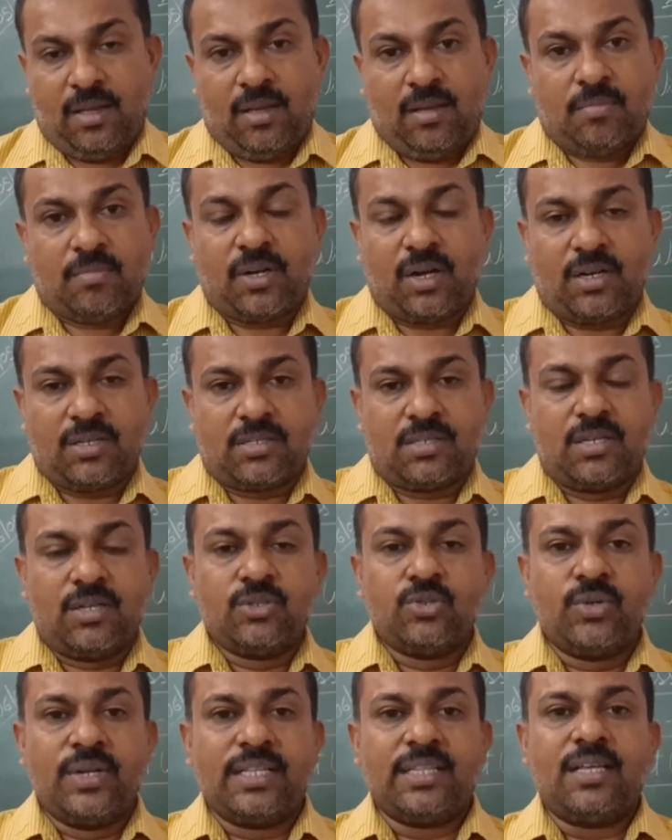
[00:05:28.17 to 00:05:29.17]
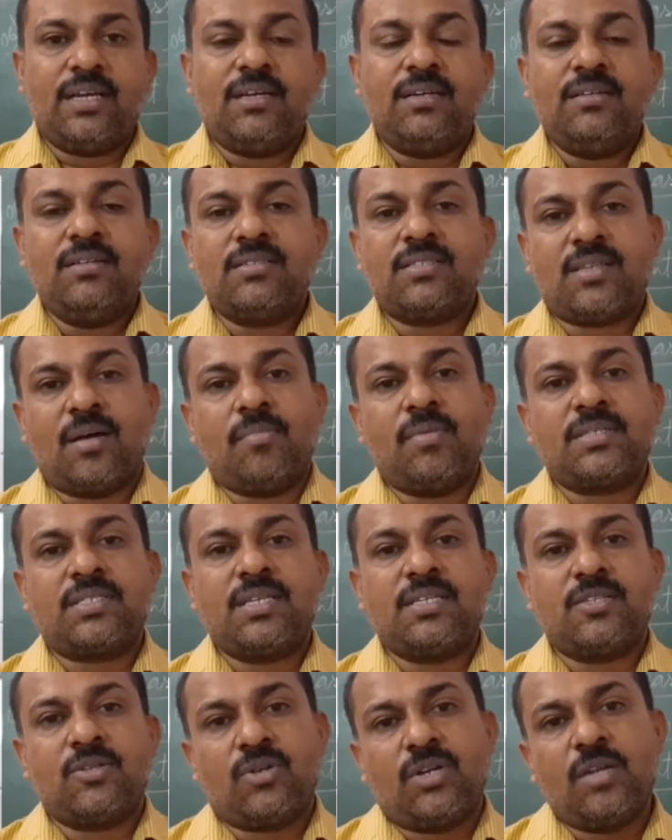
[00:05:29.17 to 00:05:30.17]
Because during the summer
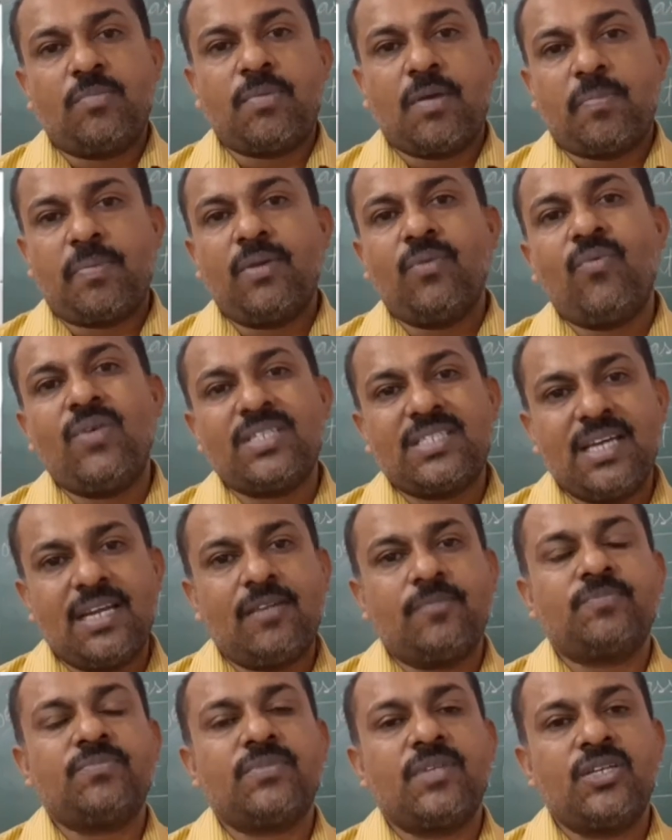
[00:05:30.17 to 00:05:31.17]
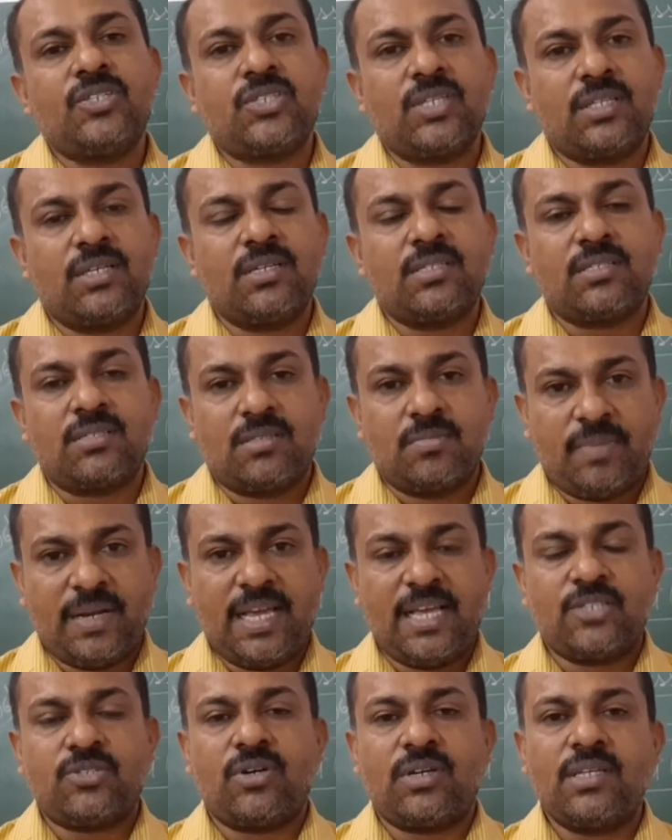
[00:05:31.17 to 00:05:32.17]
season only people visit each other's
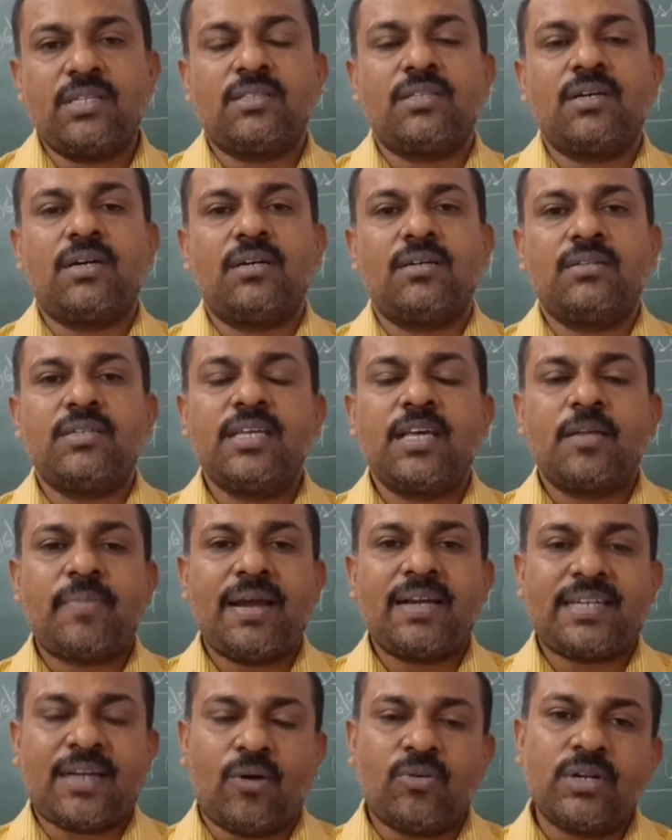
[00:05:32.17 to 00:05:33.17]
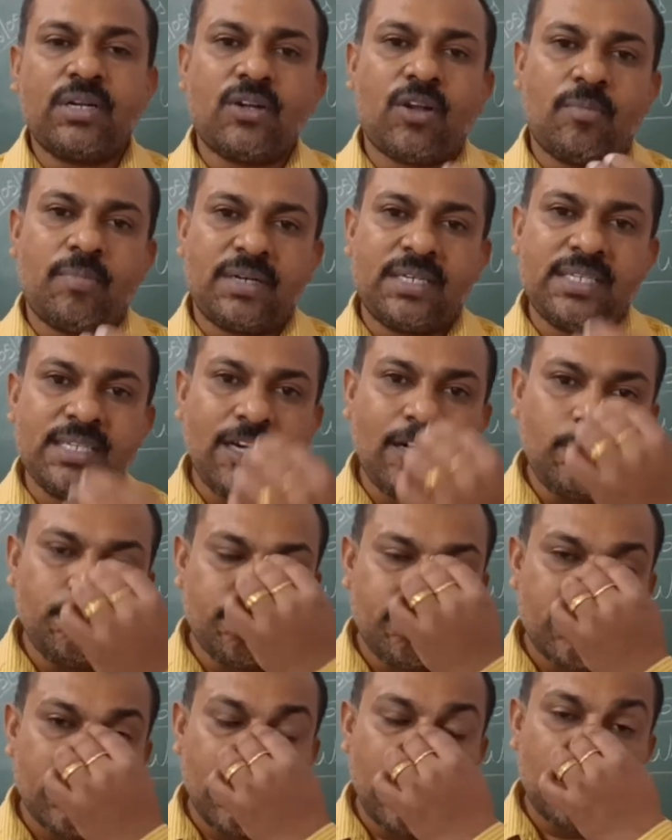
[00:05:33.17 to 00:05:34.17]
place or the nearby town and all. But here
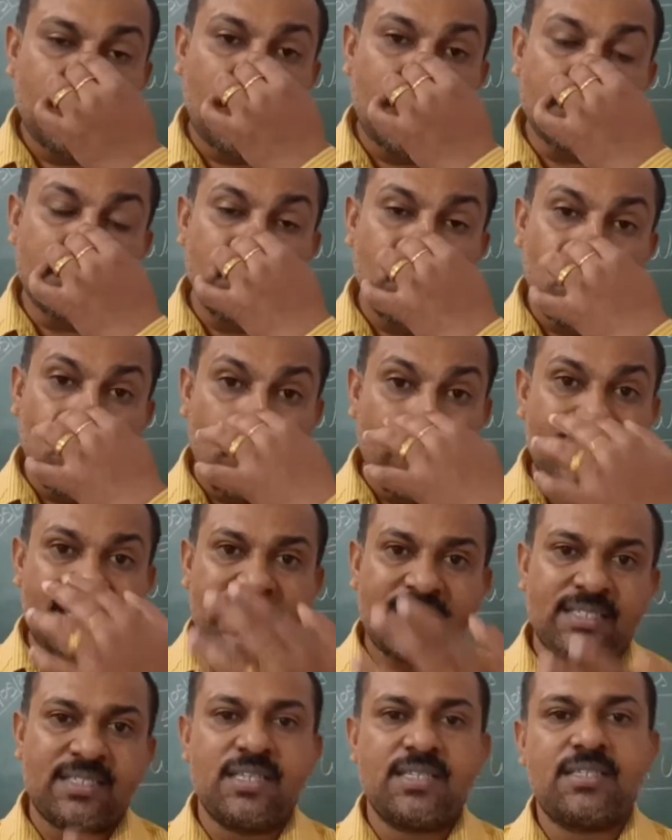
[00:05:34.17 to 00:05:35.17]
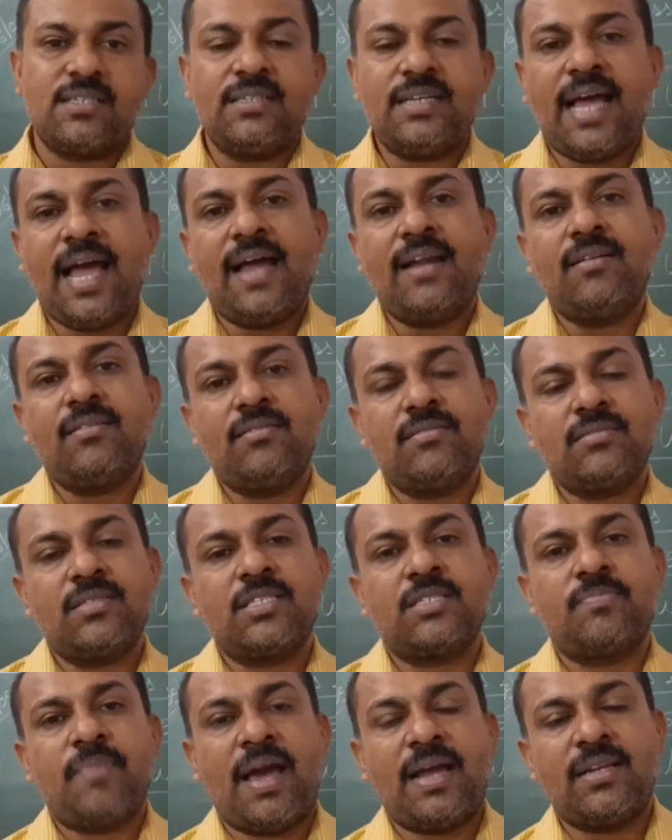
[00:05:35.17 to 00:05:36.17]
it was winter season and
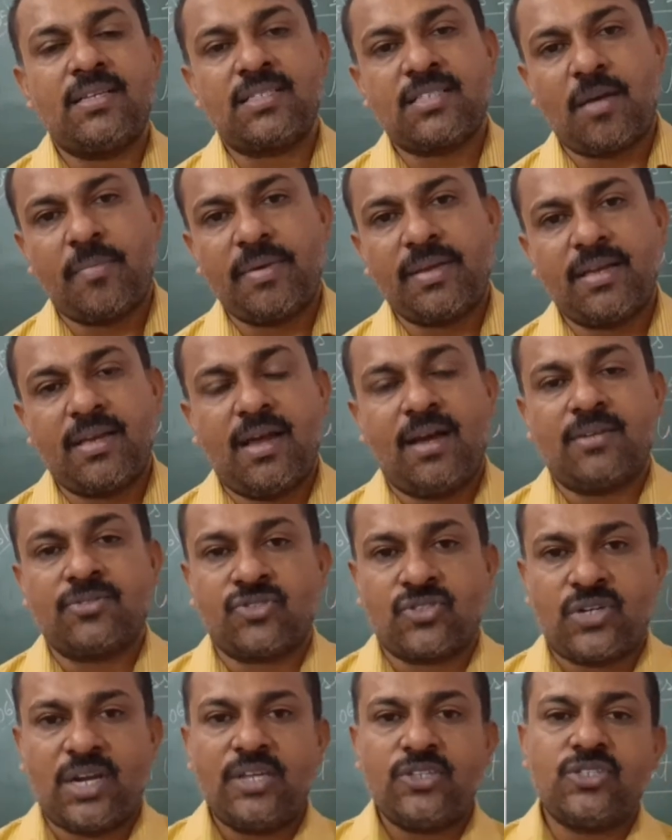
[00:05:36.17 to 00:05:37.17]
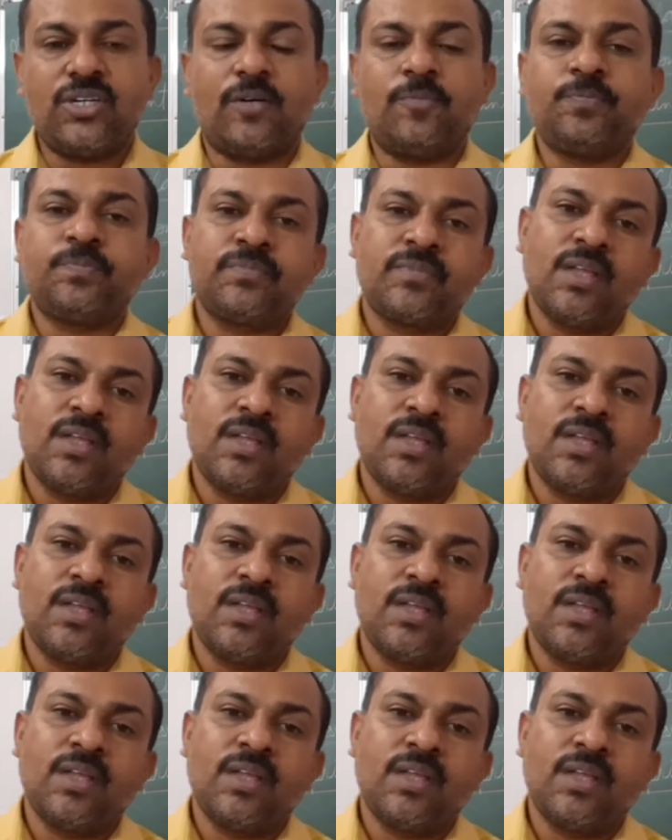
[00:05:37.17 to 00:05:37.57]
this man is coming, a stranger.